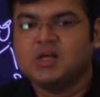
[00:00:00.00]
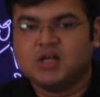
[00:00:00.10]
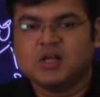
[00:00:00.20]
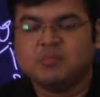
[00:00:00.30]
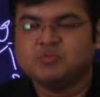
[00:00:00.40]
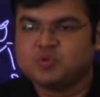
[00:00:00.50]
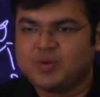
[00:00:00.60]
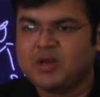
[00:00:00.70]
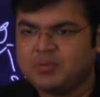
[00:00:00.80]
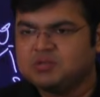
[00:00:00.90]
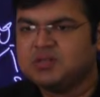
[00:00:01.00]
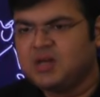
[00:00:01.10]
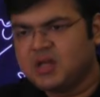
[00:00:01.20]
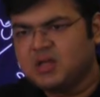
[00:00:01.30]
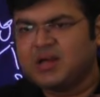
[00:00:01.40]
comes to India, because
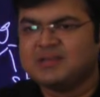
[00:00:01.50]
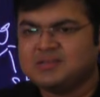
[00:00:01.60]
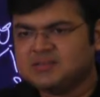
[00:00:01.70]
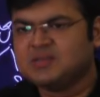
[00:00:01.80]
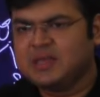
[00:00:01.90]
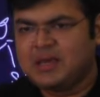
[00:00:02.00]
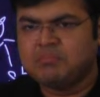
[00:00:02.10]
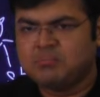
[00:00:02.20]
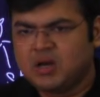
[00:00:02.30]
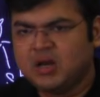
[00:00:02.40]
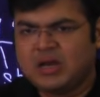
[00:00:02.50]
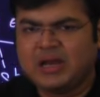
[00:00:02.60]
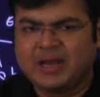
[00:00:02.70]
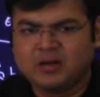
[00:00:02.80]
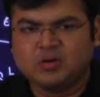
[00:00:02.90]
India, the crisis came a little
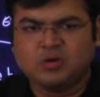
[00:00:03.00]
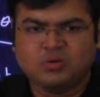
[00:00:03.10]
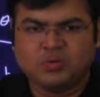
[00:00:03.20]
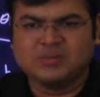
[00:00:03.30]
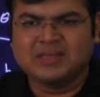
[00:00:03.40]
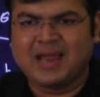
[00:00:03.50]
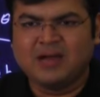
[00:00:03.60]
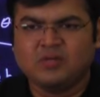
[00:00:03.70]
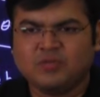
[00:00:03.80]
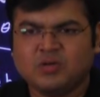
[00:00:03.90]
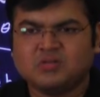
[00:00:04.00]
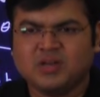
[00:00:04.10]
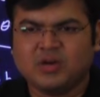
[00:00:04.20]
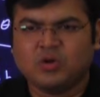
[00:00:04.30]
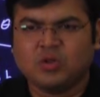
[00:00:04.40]
later towards the end of
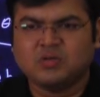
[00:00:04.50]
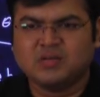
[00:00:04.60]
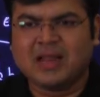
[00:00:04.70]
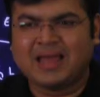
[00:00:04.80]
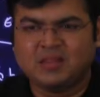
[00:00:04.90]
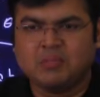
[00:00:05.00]
2008 or 2009,